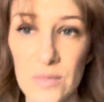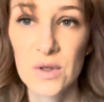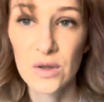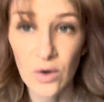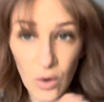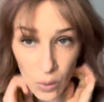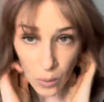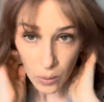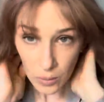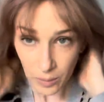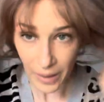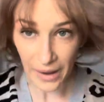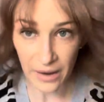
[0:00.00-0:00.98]
So
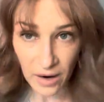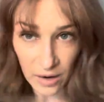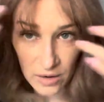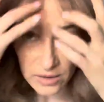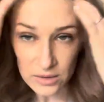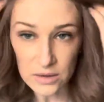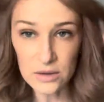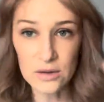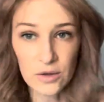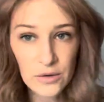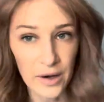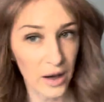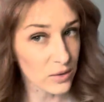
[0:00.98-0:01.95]
my hair
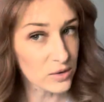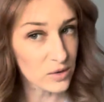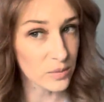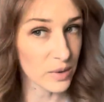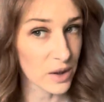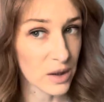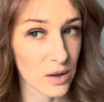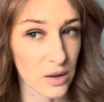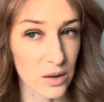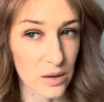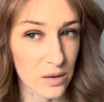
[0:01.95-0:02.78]
turned out to be